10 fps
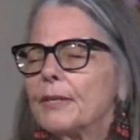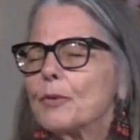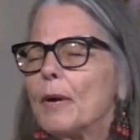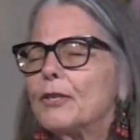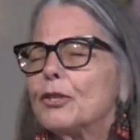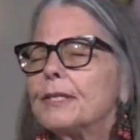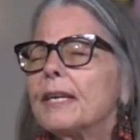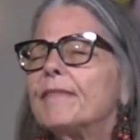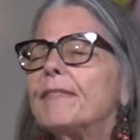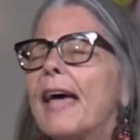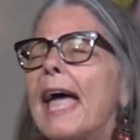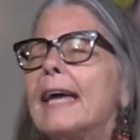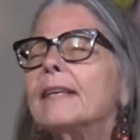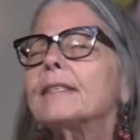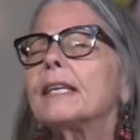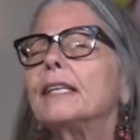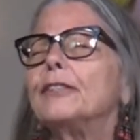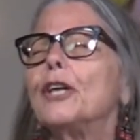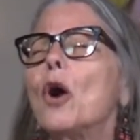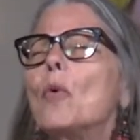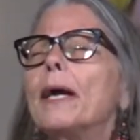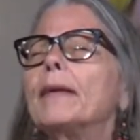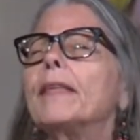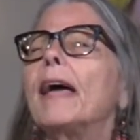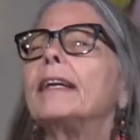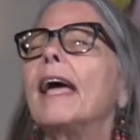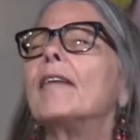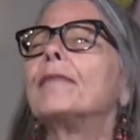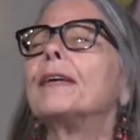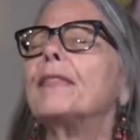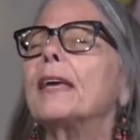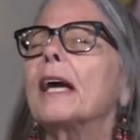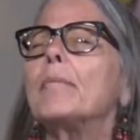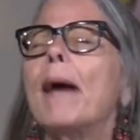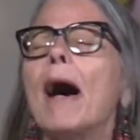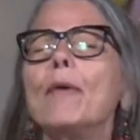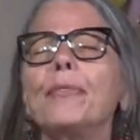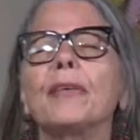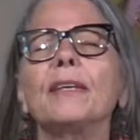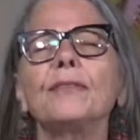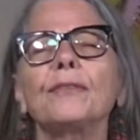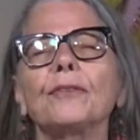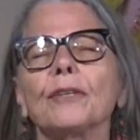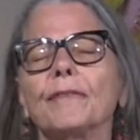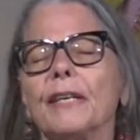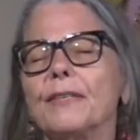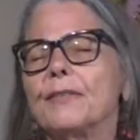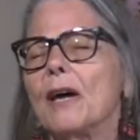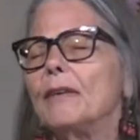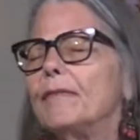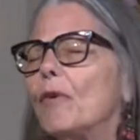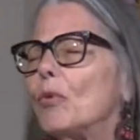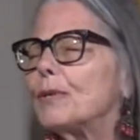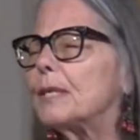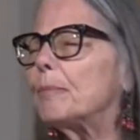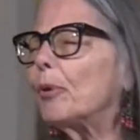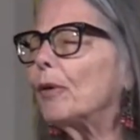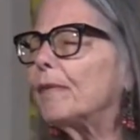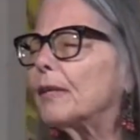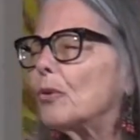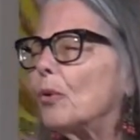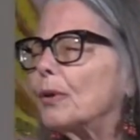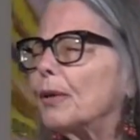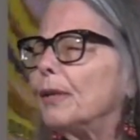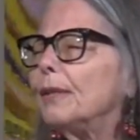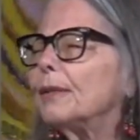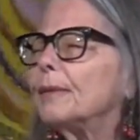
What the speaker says: So I just give thanks in knowing that everything about this service unfolds in perfect order.